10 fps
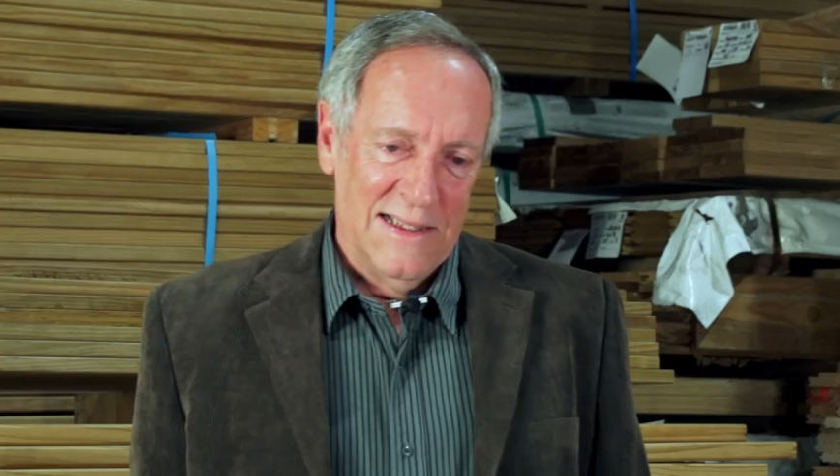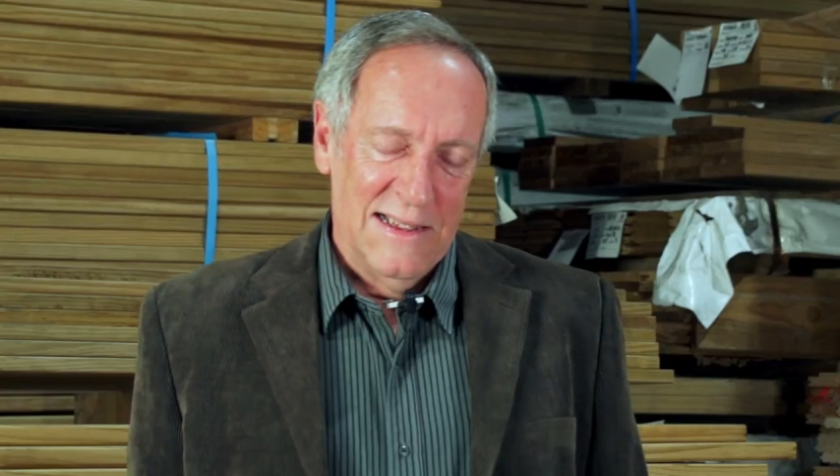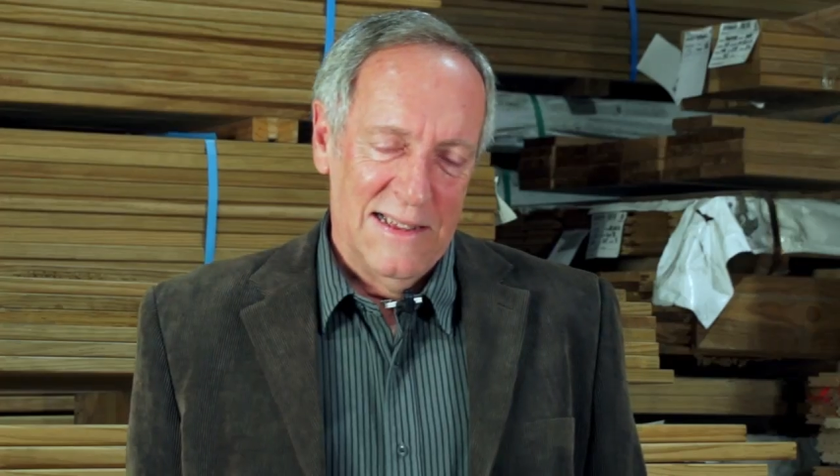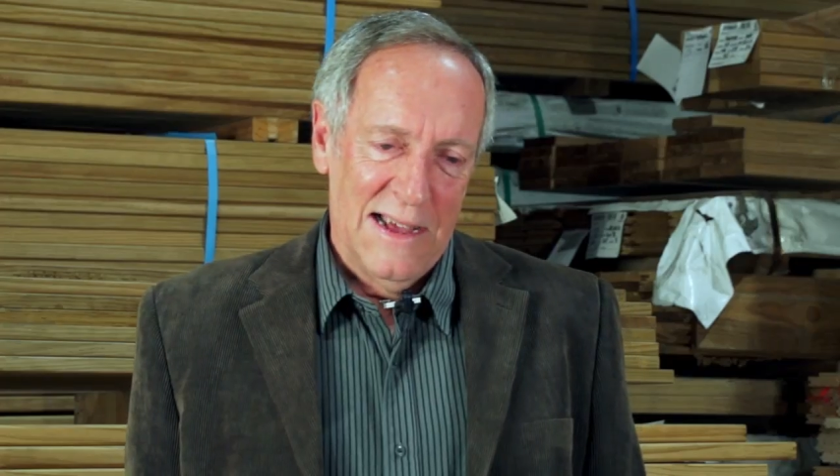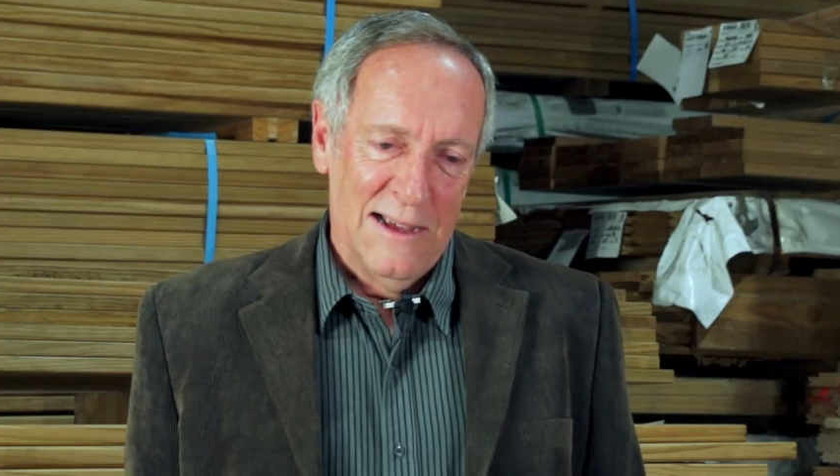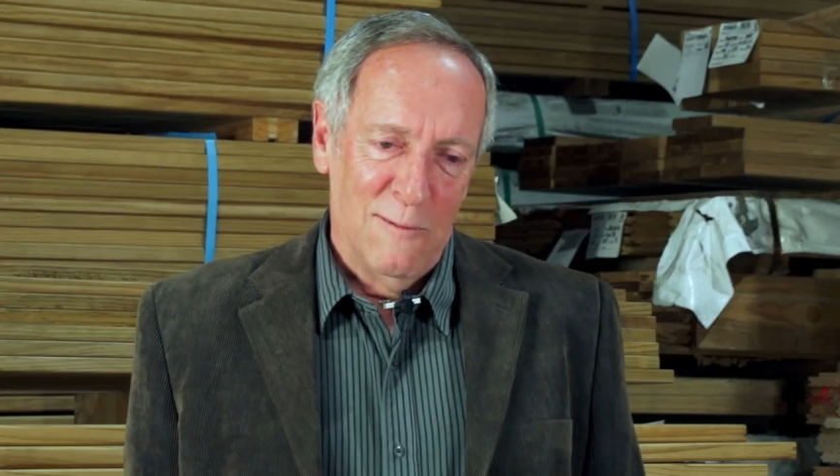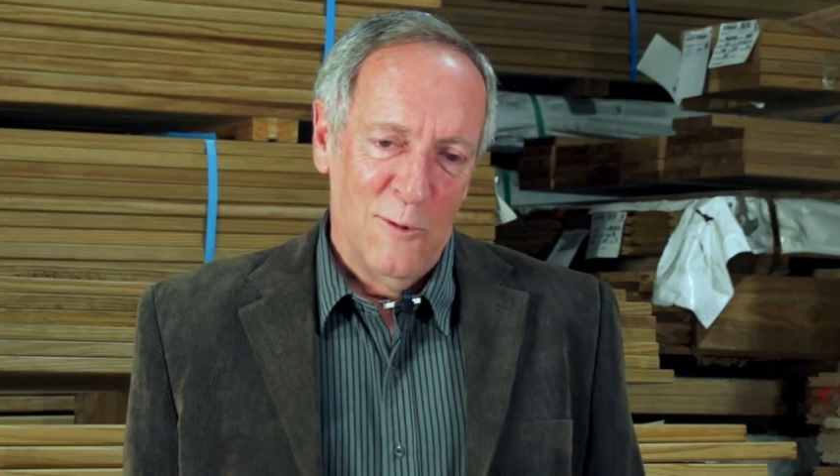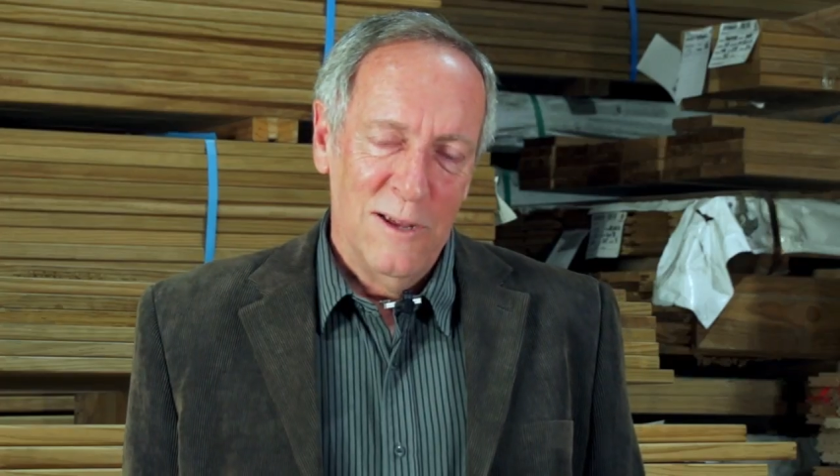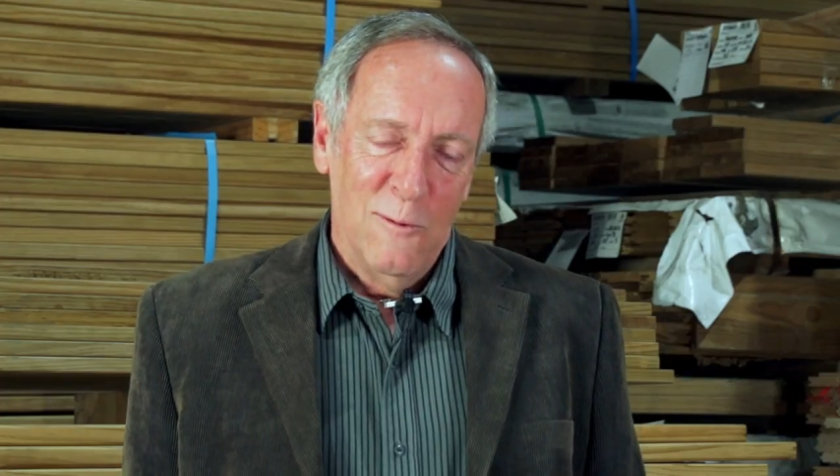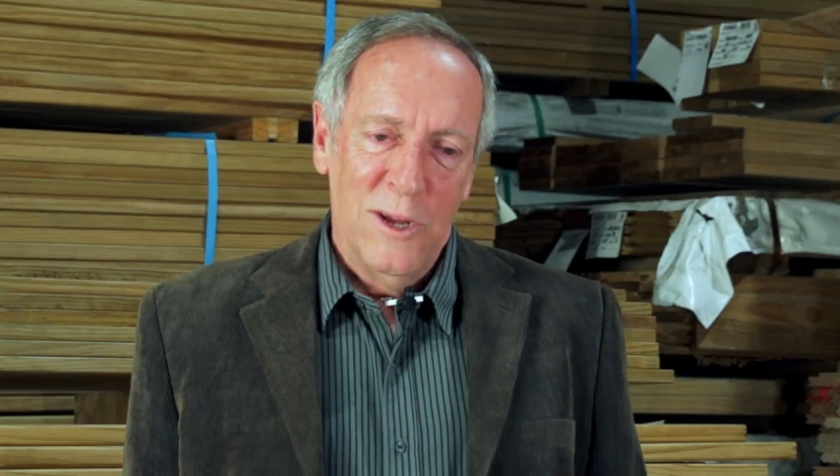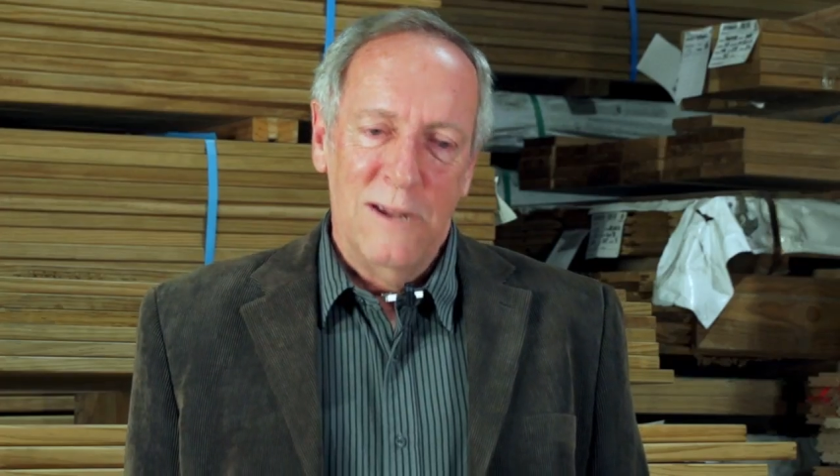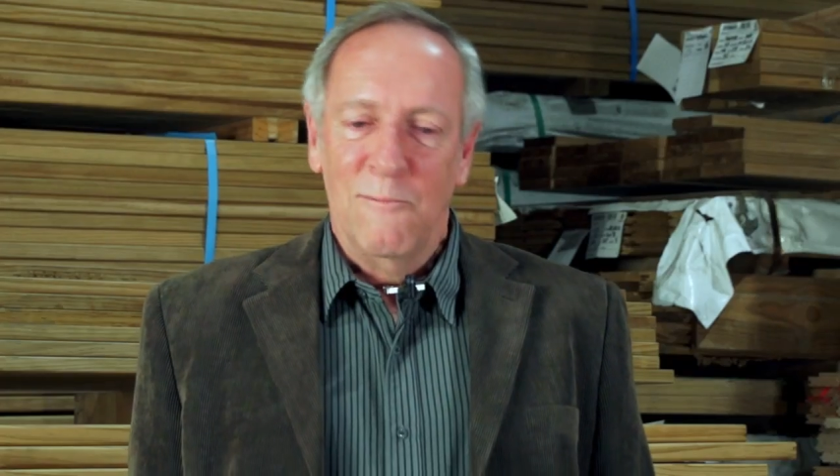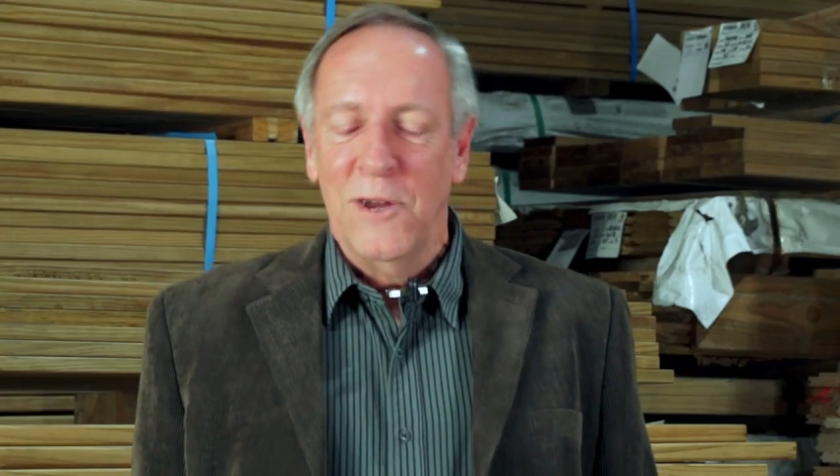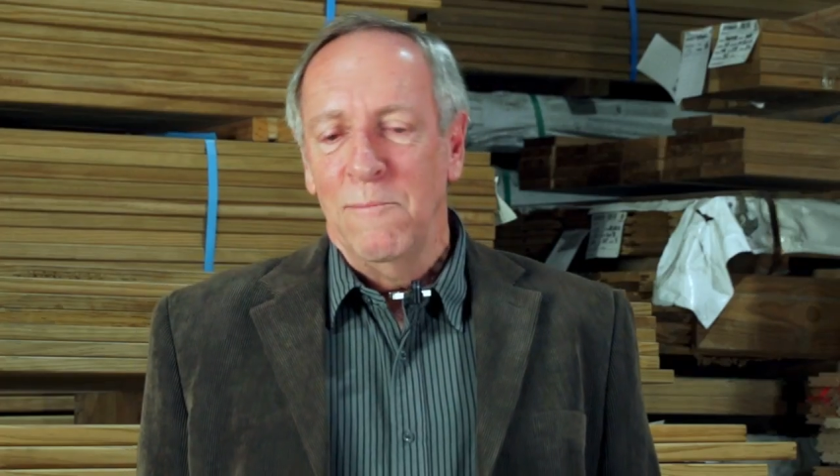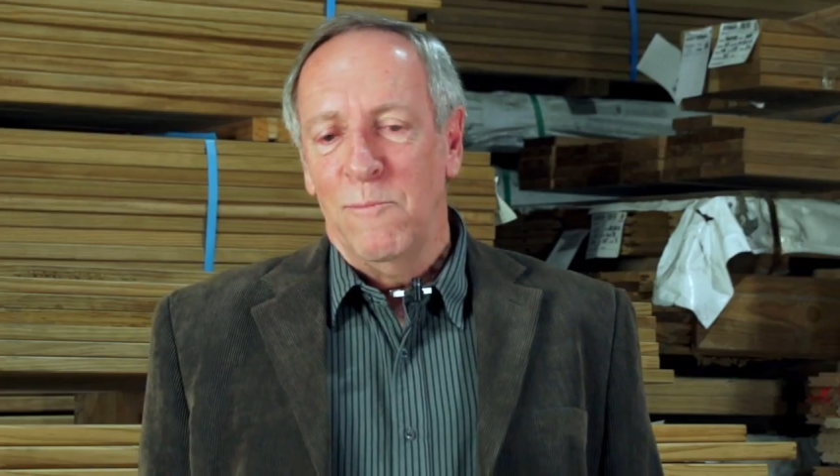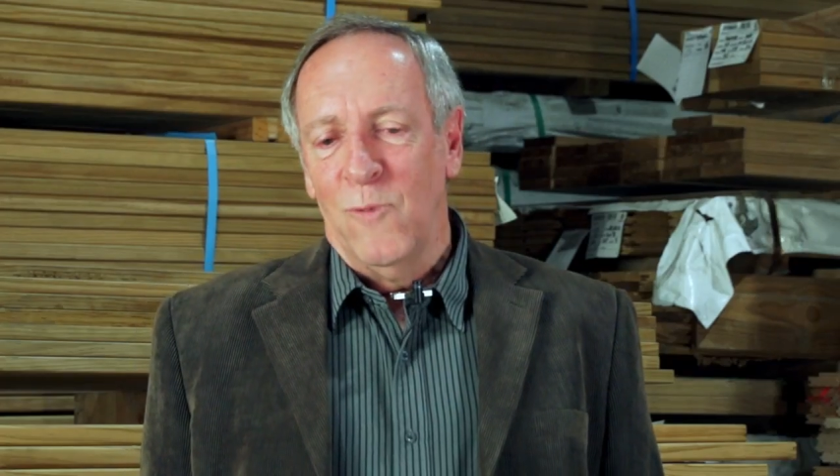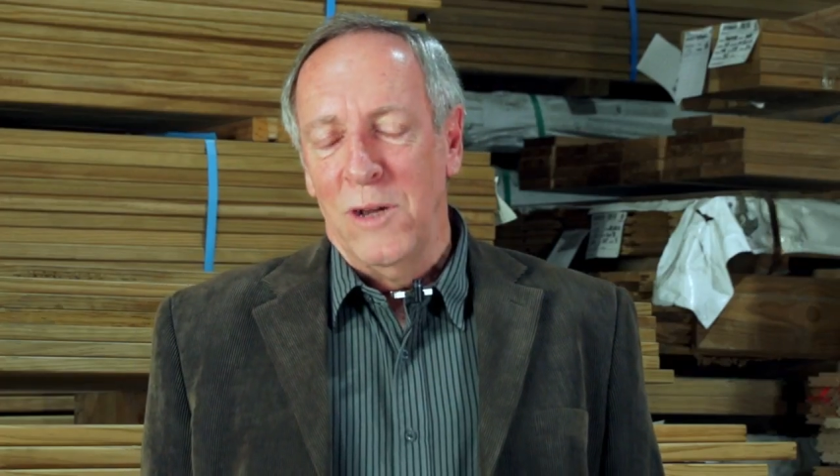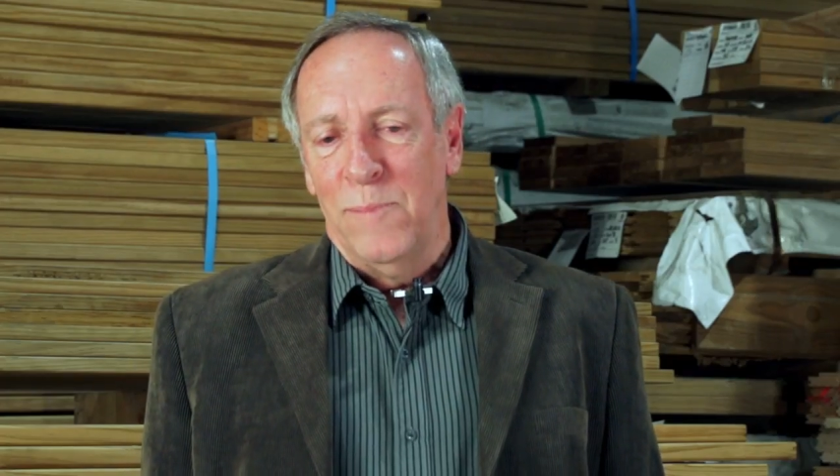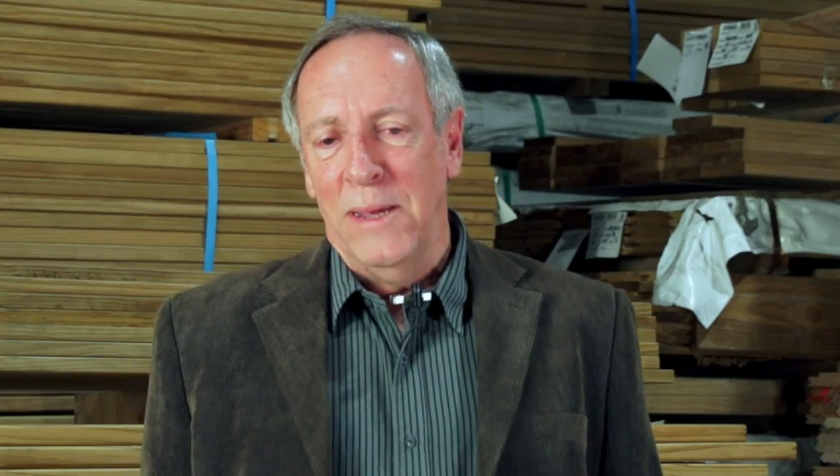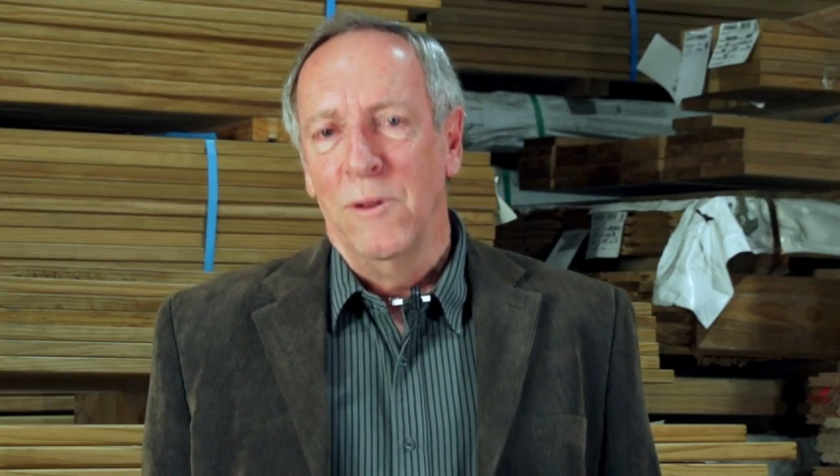
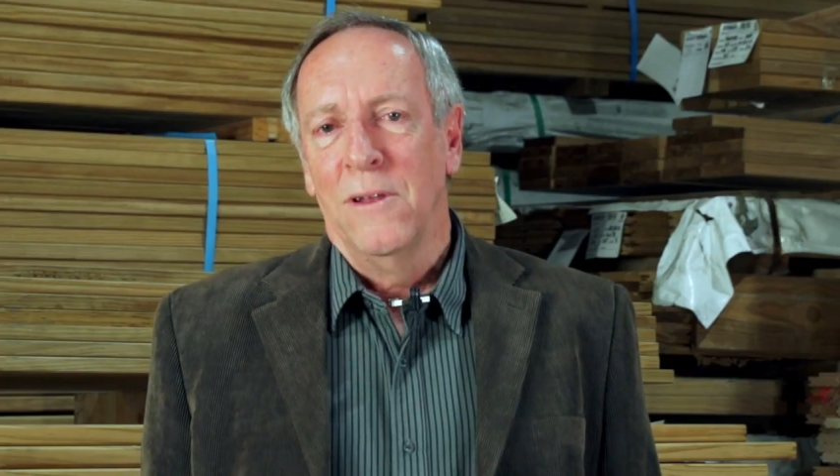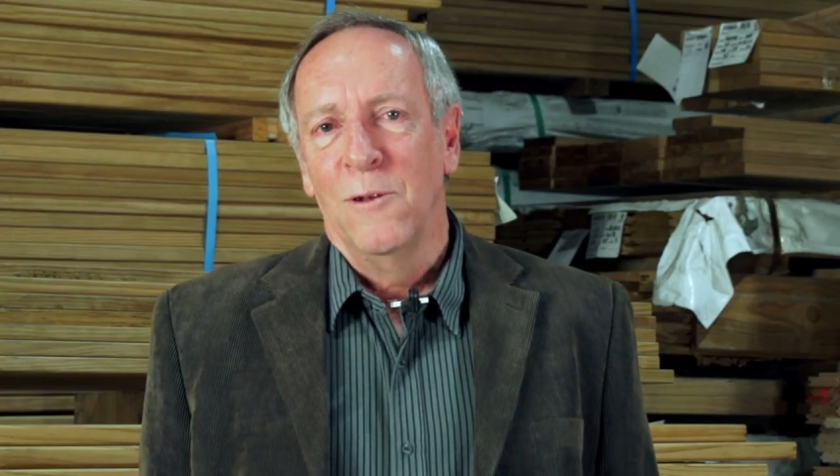When people